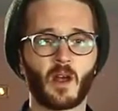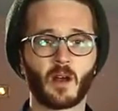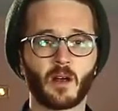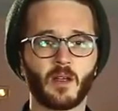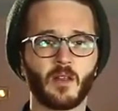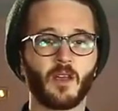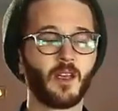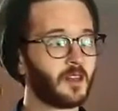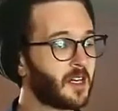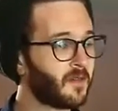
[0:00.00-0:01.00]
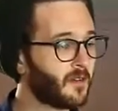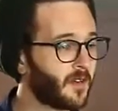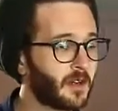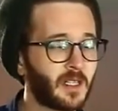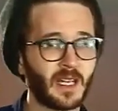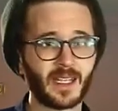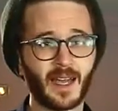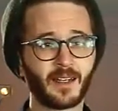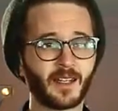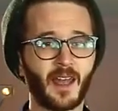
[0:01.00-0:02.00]
they are, the different fears and
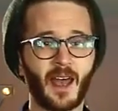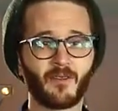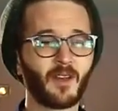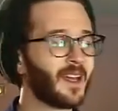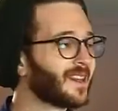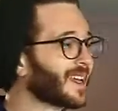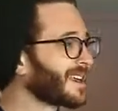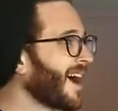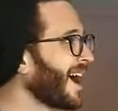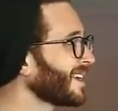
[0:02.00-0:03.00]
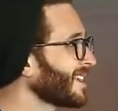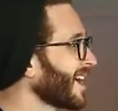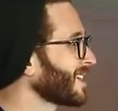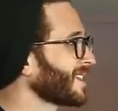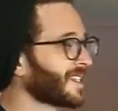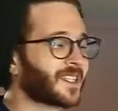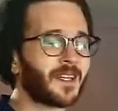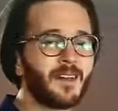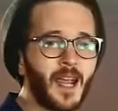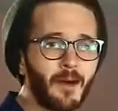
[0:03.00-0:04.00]
anxieties they have, the context, the
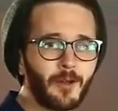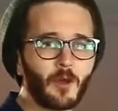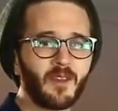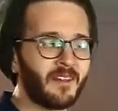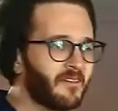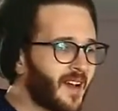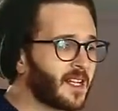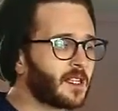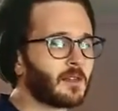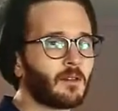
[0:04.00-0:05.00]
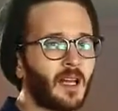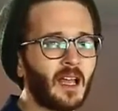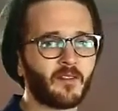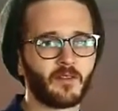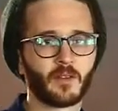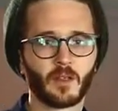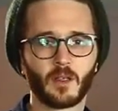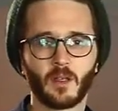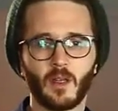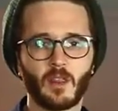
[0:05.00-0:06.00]
scenario, the events in their life,
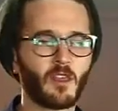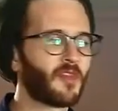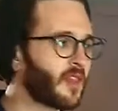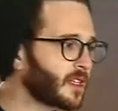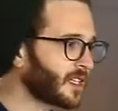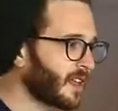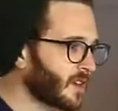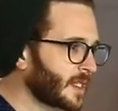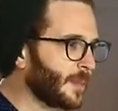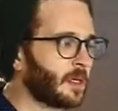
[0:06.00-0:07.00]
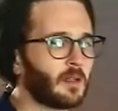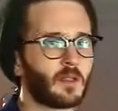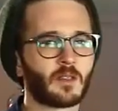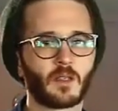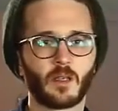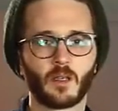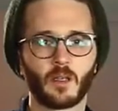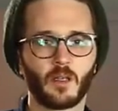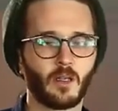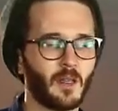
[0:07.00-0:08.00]
the things that they've experienced
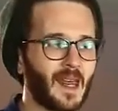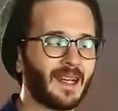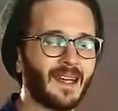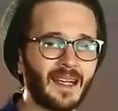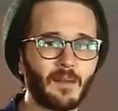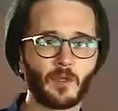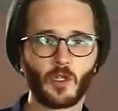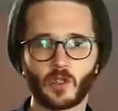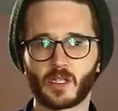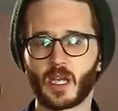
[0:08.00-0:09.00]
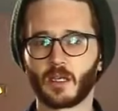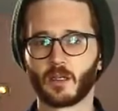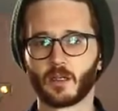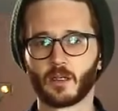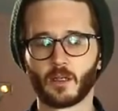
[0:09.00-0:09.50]
that led them to your site.